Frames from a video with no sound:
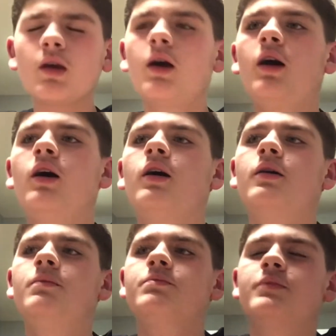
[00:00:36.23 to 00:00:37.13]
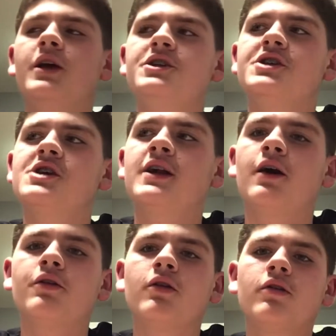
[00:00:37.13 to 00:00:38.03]
HHN
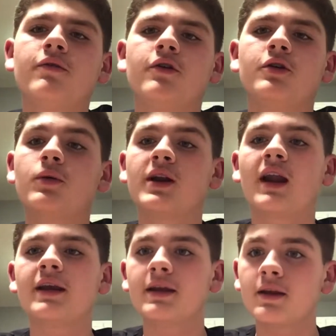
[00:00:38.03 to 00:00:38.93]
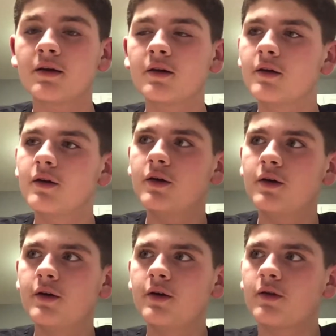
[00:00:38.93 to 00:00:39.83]
houses for 2019.
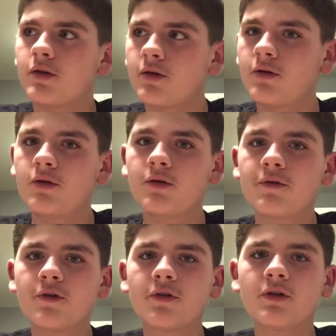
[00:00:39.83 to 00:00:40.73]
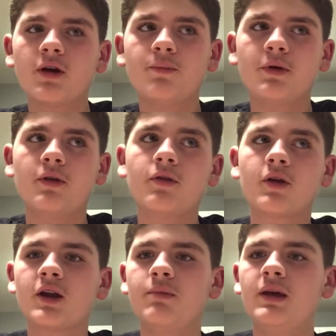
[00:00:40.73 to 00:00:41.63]
So first up is
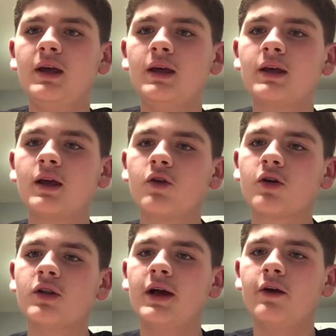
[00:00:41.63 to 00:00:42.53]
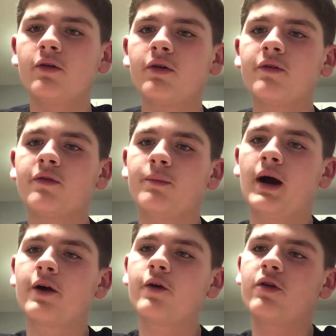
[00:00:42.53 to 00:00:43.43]
going to be Killer Clowns from
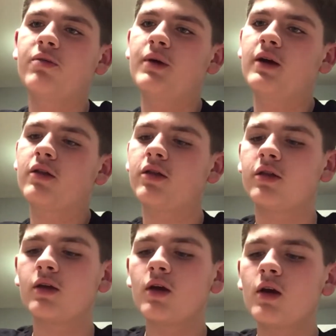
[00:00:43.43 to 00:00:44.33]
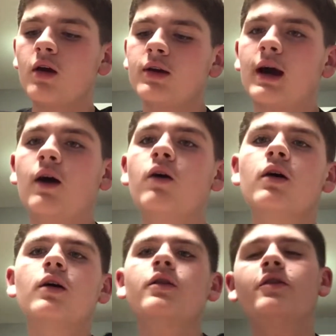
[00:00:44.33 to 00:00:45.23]
Outer Space. Now,
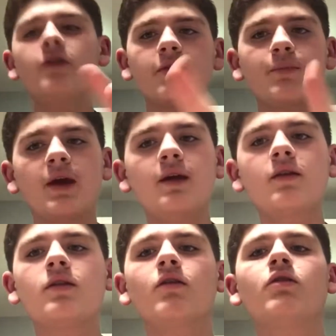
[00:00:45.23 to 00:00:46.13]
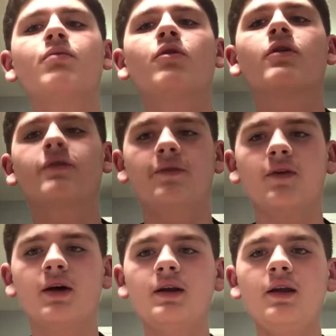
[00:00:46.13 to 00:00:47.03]
this maze is more
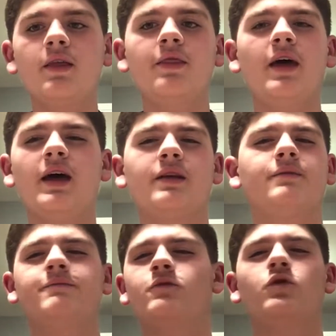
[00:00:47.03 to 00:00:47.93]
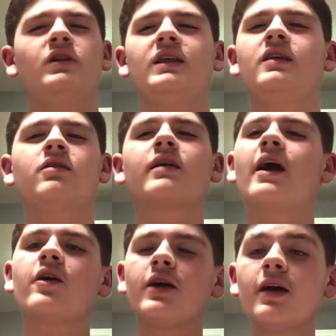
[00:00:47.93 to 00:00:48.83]
fun than really
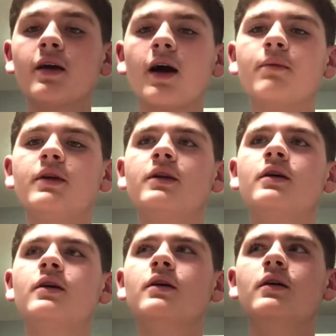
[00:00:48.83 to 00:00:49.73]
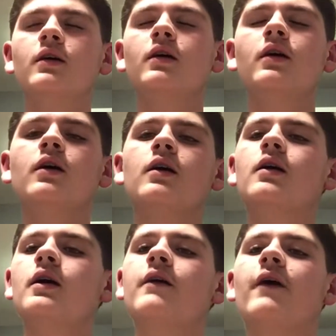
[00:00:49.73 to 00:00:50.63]
scary. I mean,
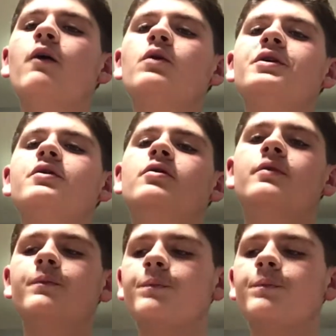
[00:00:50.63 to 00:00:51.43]
if I were to